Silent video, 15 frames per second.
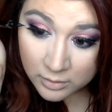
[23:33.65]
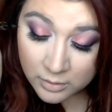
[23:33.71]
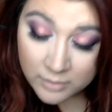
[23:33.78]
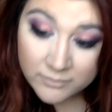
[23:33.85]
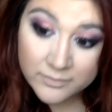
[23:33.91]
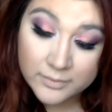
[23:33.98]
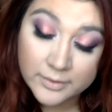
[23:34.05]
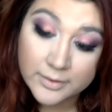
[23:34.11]
I
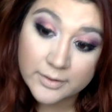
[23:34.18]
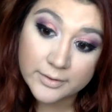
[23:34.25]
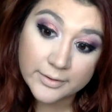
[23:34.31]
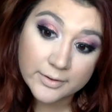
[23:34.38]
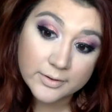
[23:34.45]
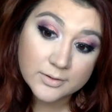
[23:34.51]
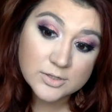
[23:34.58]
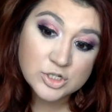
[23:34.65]
feel
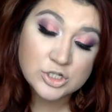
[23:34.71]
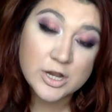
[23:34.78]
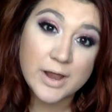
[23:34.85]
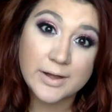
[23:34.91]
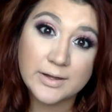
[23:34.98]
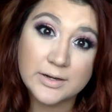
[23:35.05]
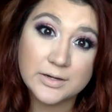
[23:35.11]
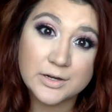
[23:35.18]
like
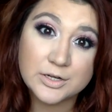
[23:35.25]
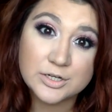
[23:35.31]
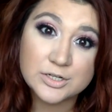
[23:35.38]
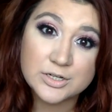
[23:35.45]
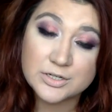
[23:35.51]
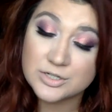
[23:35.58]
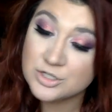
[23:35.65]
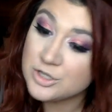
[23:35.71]
shininess
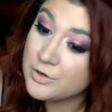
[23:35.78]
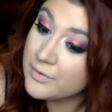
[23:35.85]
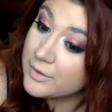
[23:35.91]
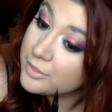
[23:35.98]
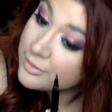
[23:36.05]
is showing